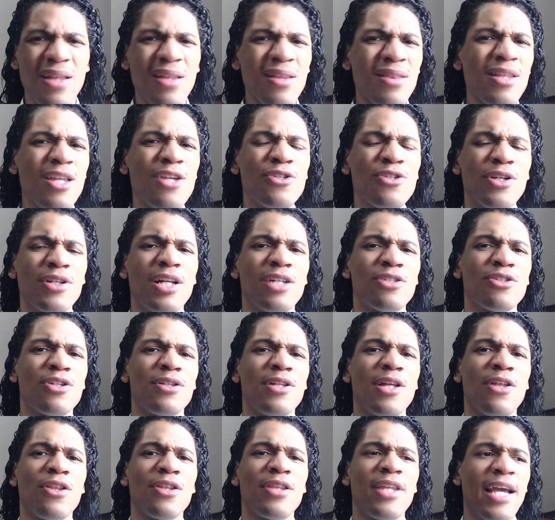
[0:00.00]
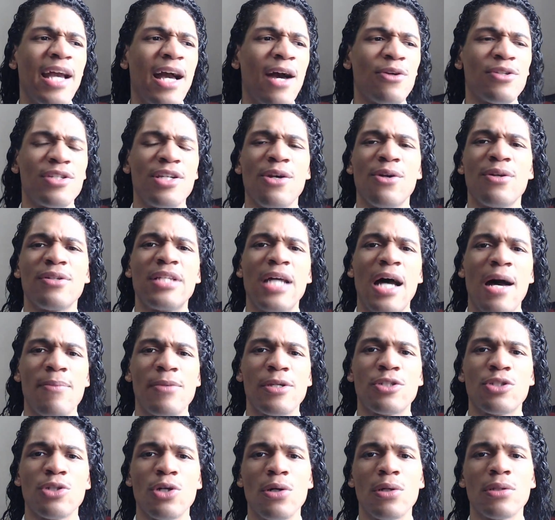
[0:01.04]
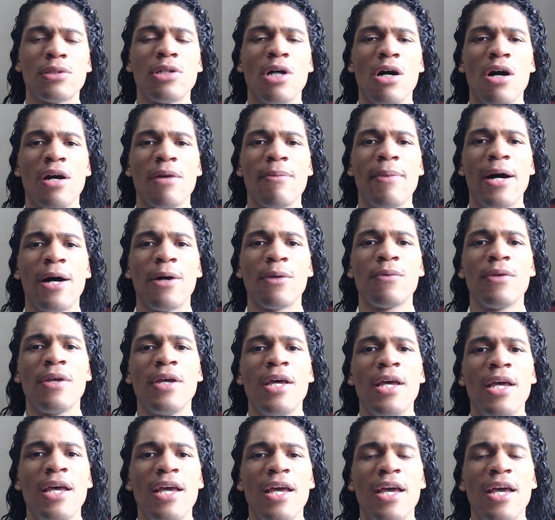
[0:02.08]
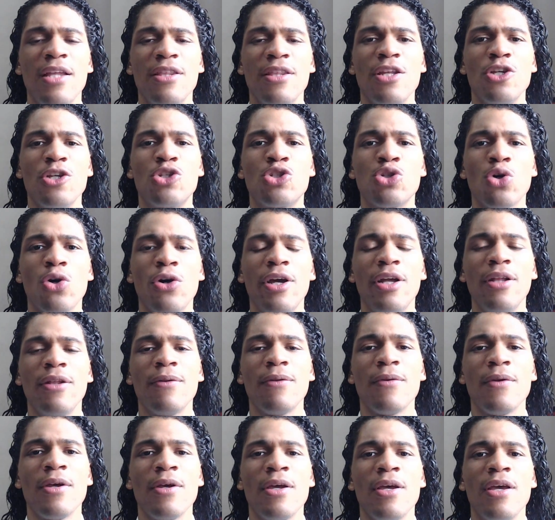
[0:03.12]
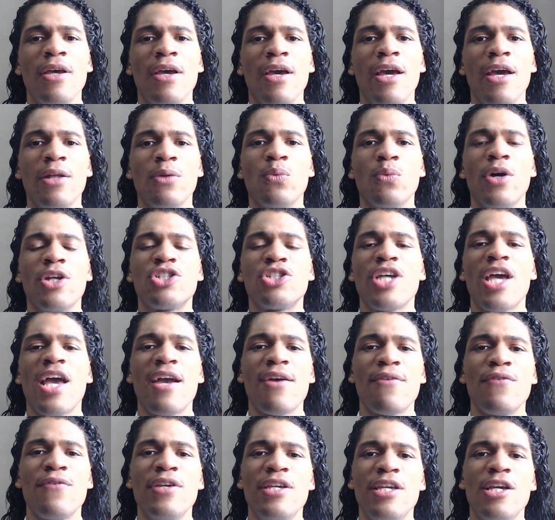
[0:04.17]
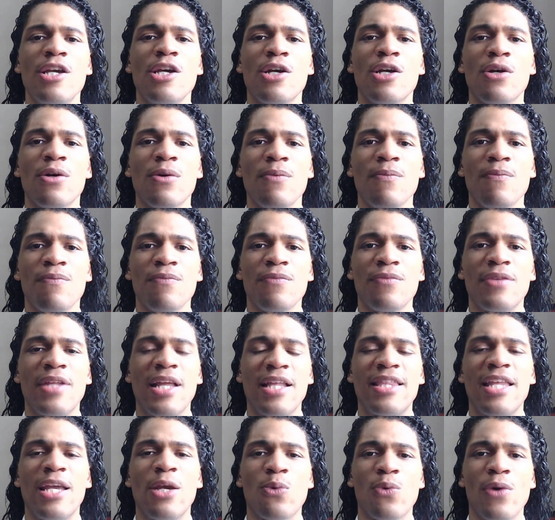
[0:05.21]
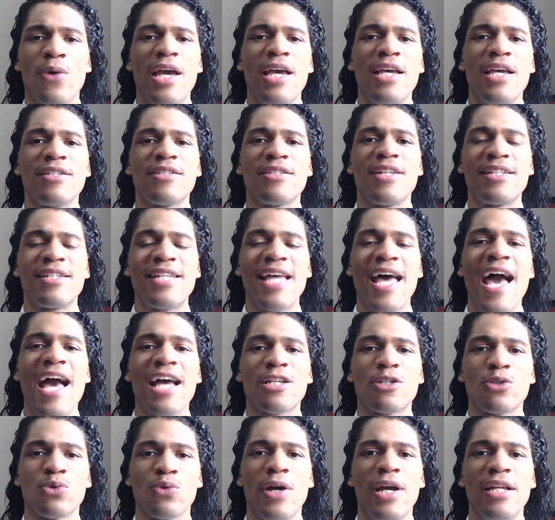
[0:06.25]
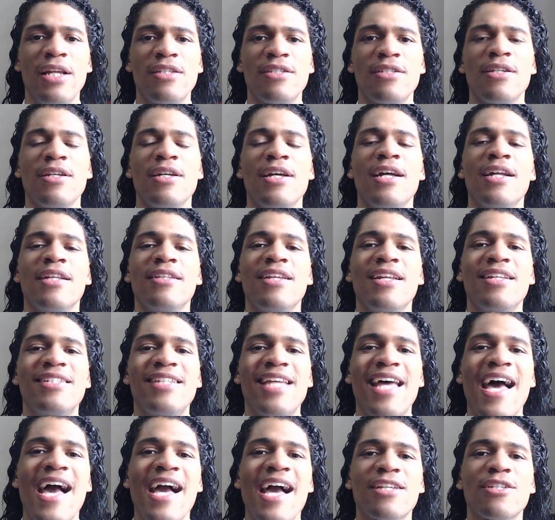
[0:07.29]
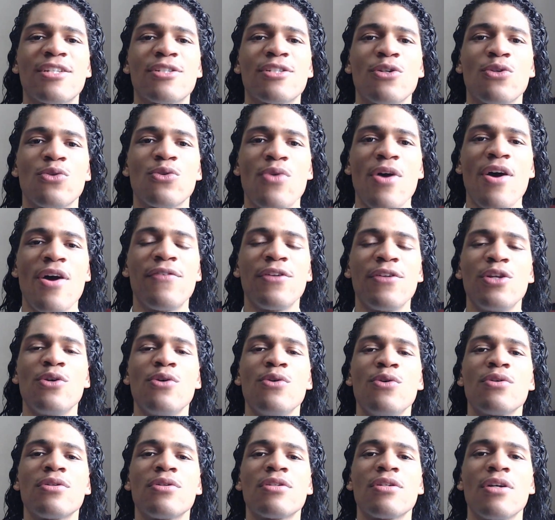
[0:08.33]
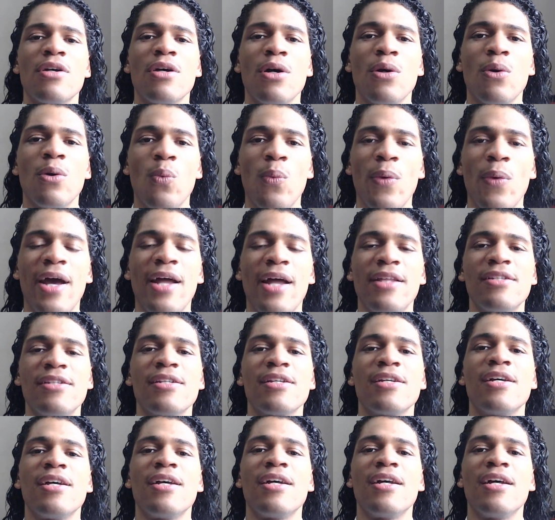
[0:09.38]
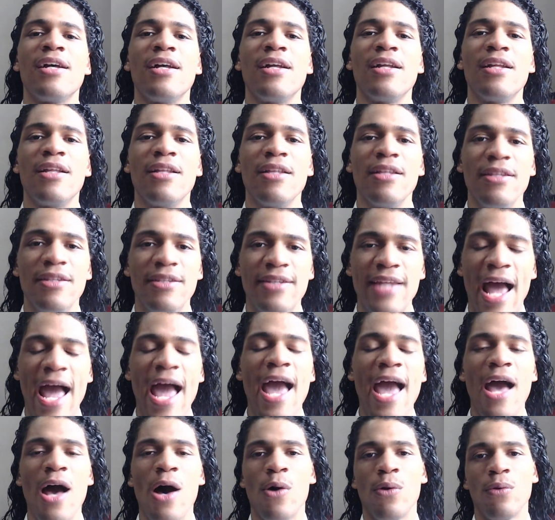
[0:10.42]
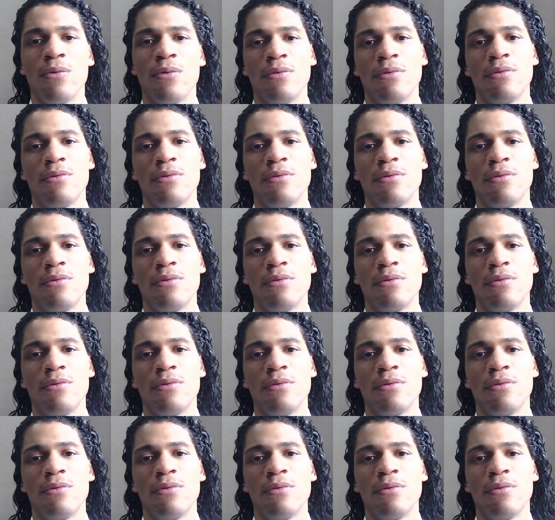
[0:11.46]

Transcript: There's another thing I was hearing Thomas Sowell talk about in Detroit, in which every year that they raised the tax rates, the tax revenues went down.